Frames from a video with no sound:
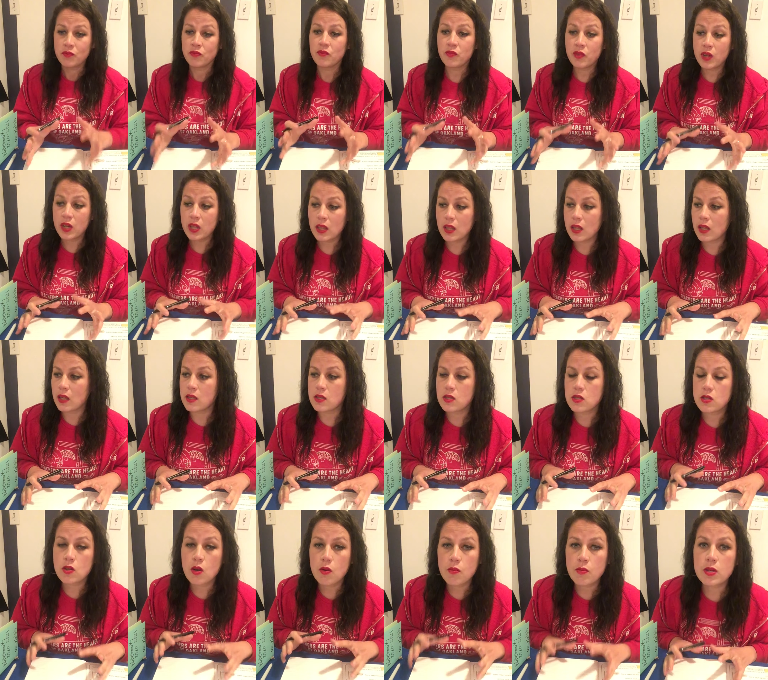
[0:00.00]
Really,
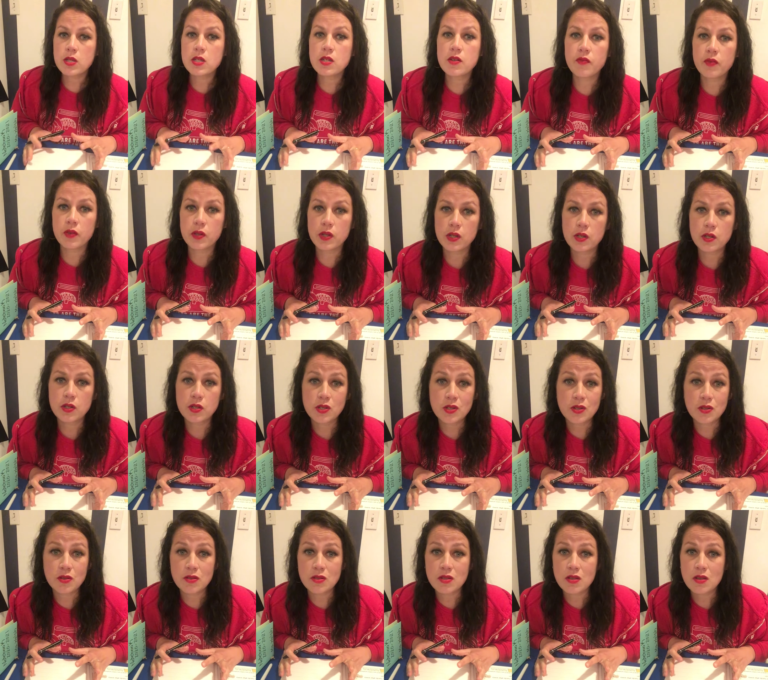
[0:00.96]
so much of what your
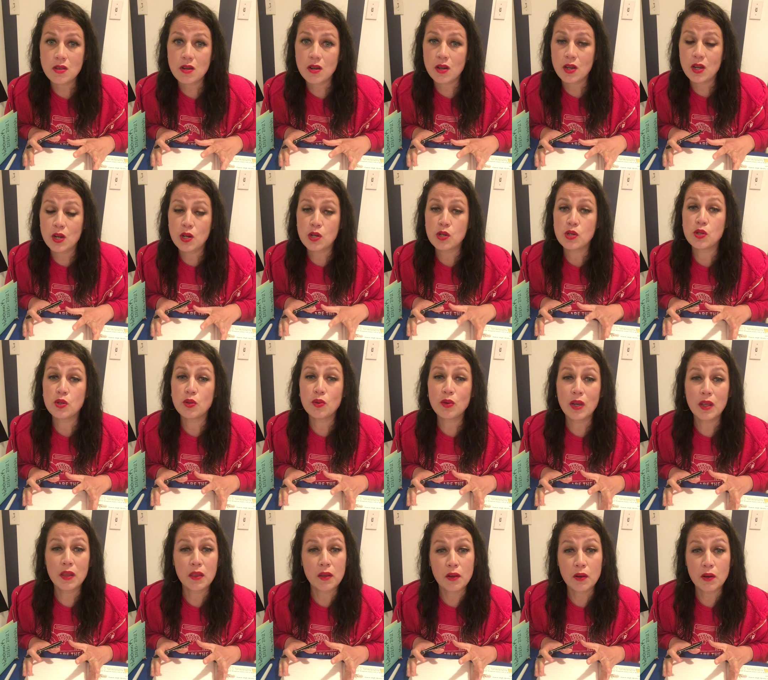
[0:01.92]
students are going to do
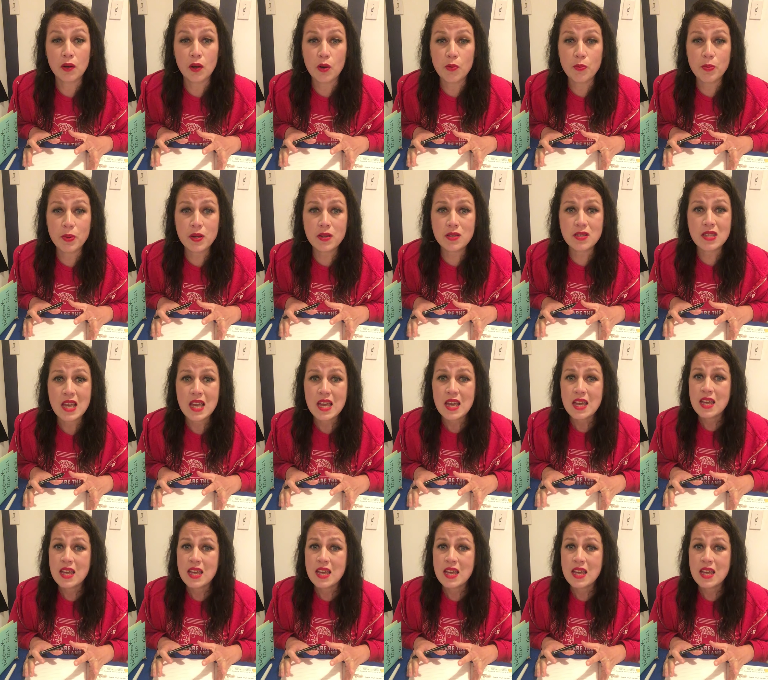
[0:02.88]
in their notebooks